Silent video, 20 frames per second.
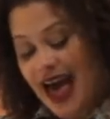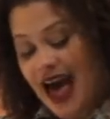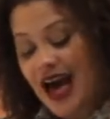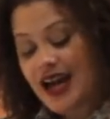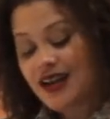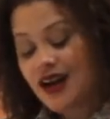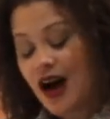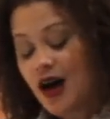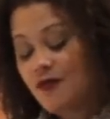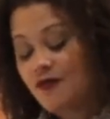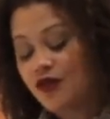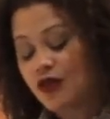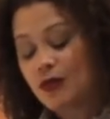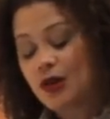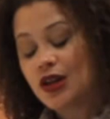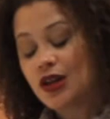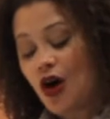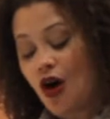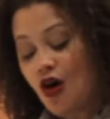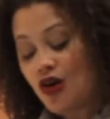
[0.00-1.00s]
I come from
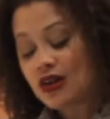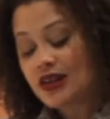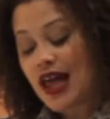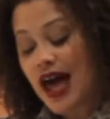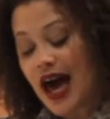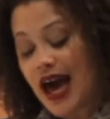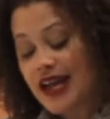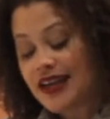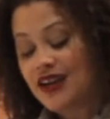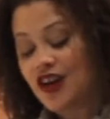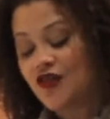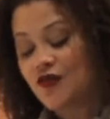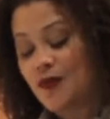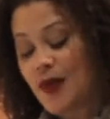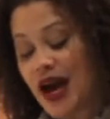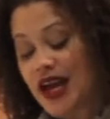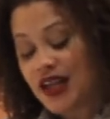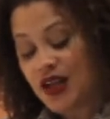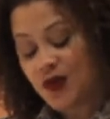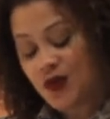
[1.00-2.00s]
a long line of
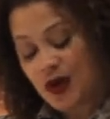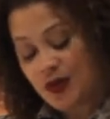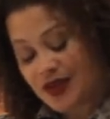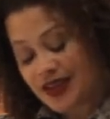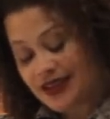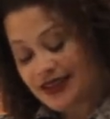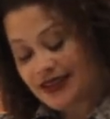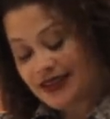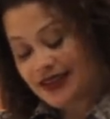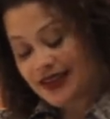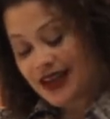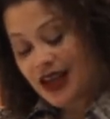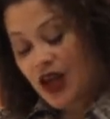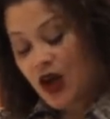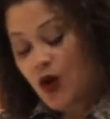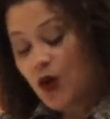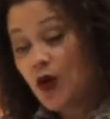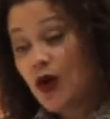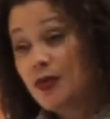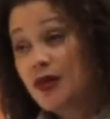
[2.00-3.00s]
mighty women,
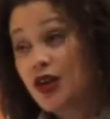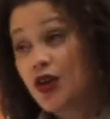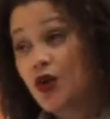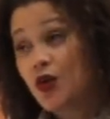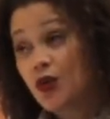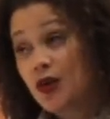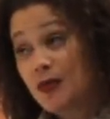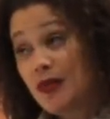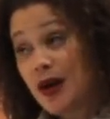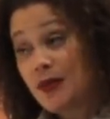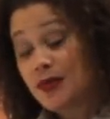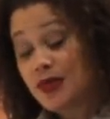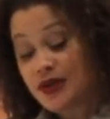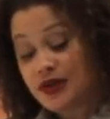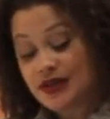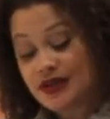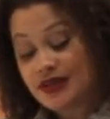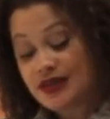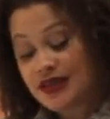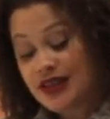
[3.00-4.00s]
women who
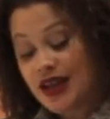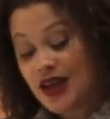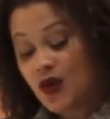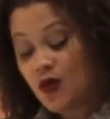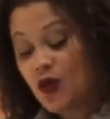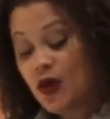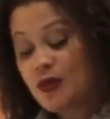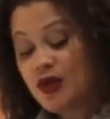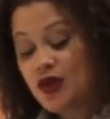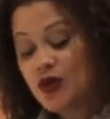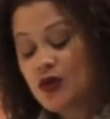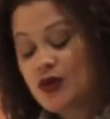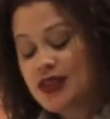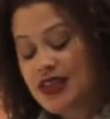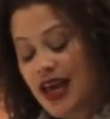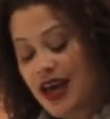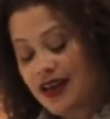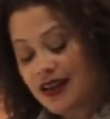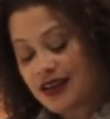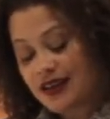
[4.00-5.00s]
remember, women who
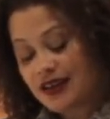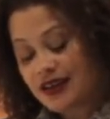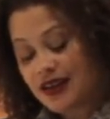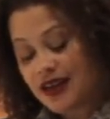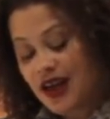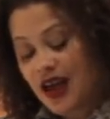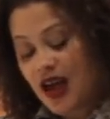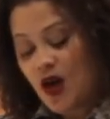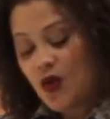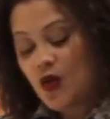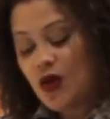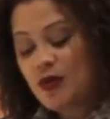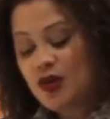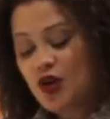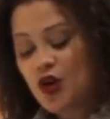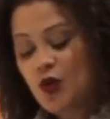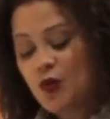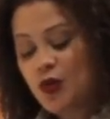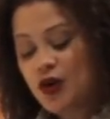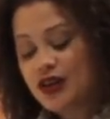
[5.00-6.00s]
tell, women
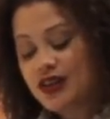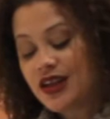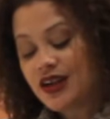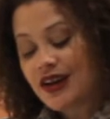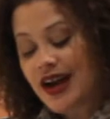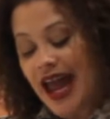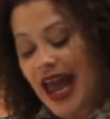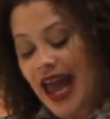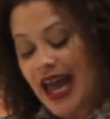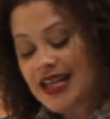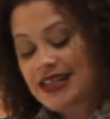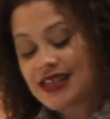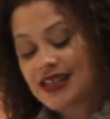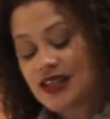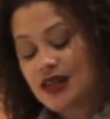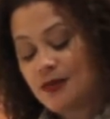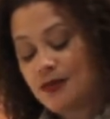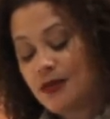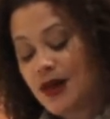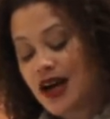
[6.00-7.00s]
who put their hands in
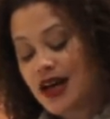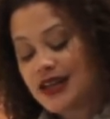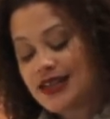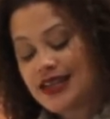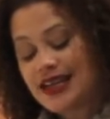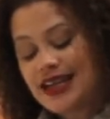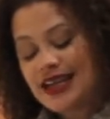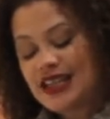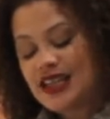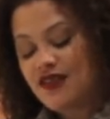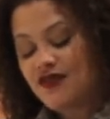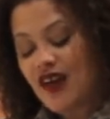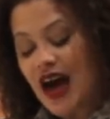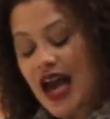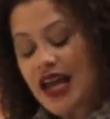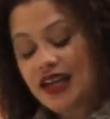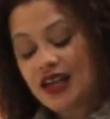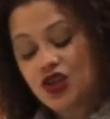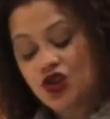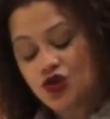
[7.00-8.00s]
the mud,
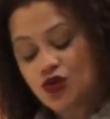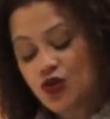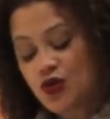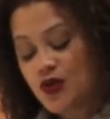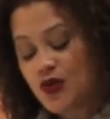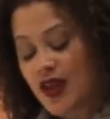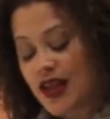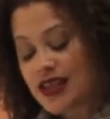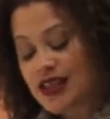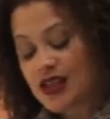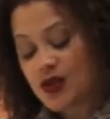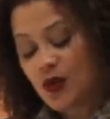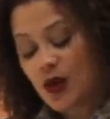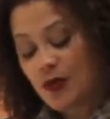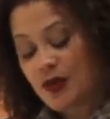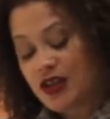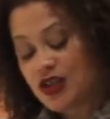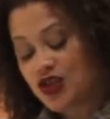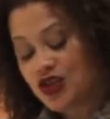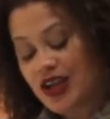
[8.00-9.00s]
divining truth and
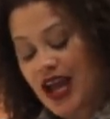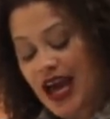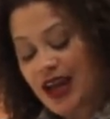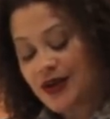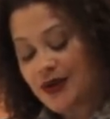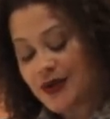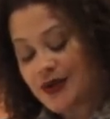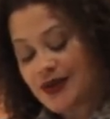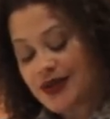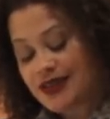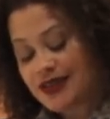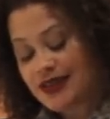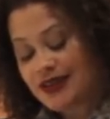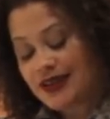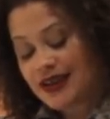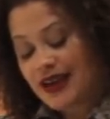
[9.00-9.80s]
sweeping shadows.